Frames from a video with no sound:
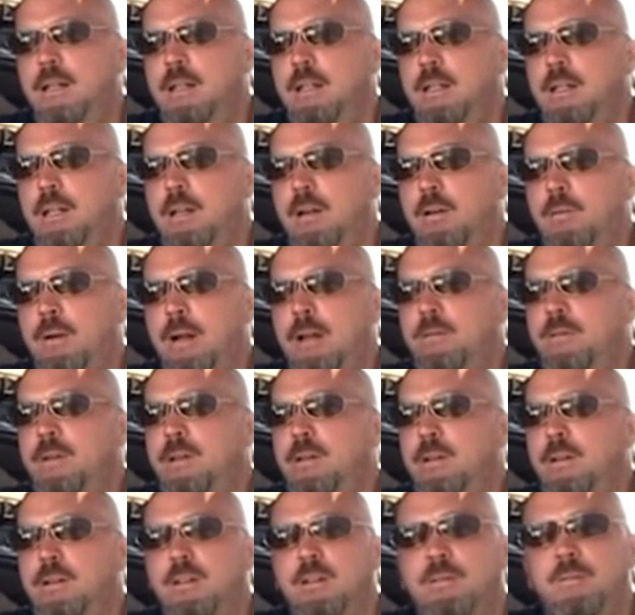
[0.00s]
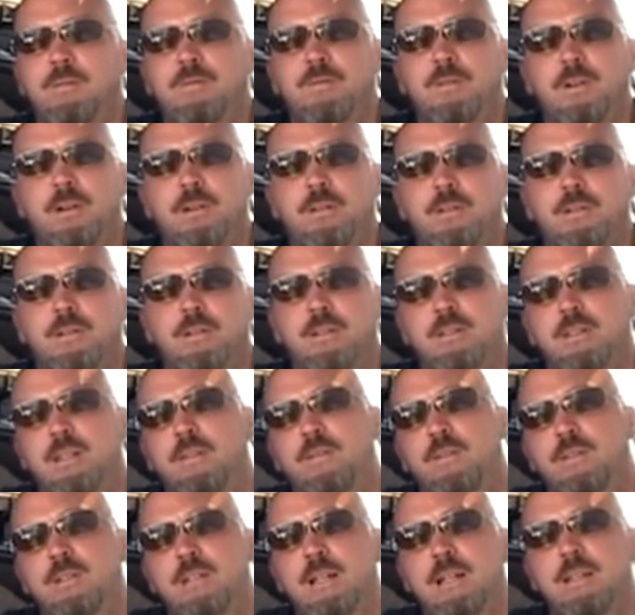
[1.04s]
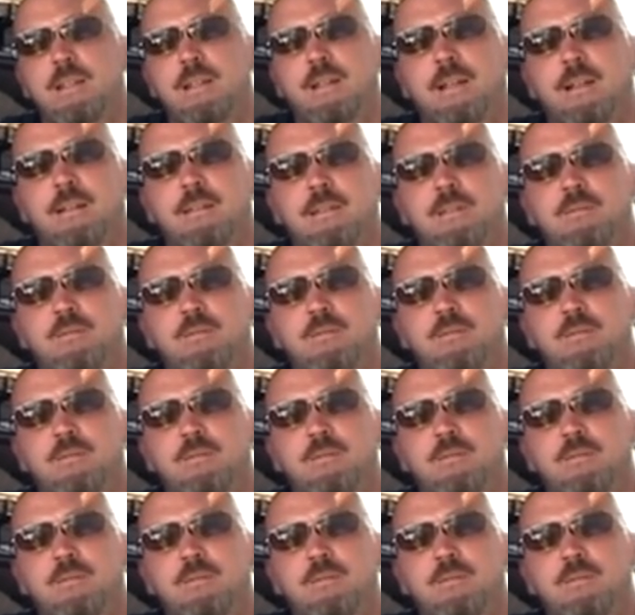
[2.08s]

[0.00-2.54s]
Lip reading: you know, why don't we look a little bit further to see if there's anything else that